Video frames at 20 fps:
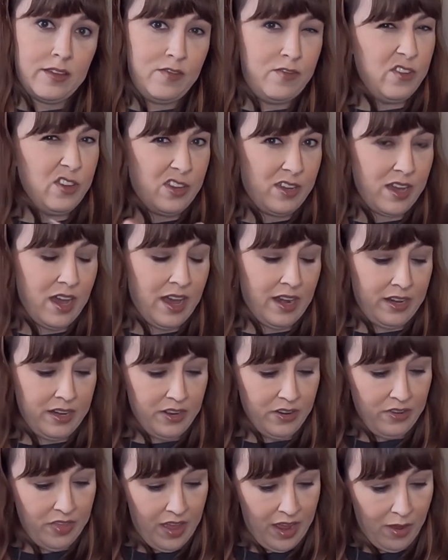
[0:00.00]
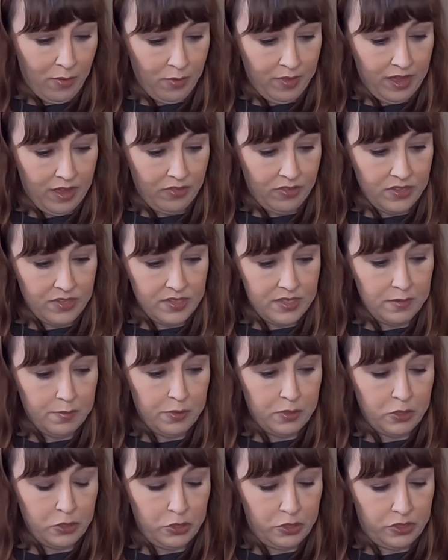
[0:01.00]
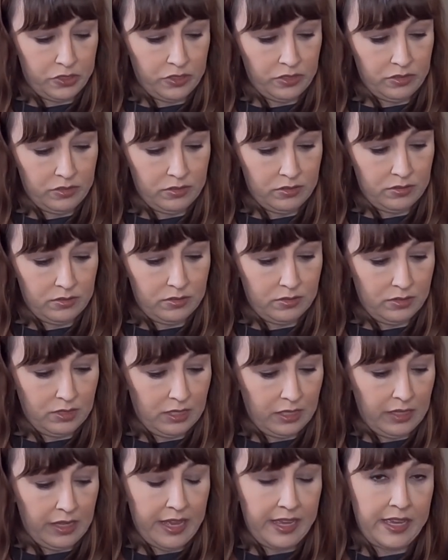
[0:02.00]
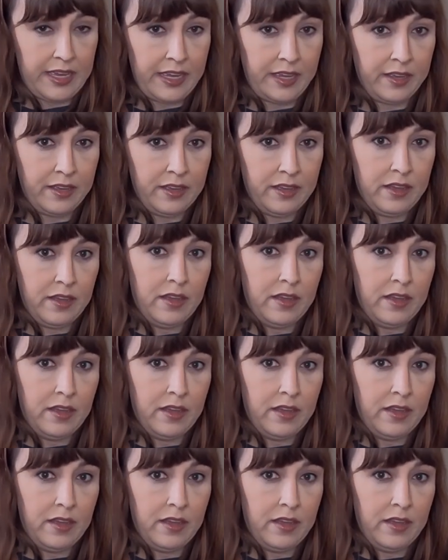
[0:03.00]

If you can kind of hear that without the zippers clanging.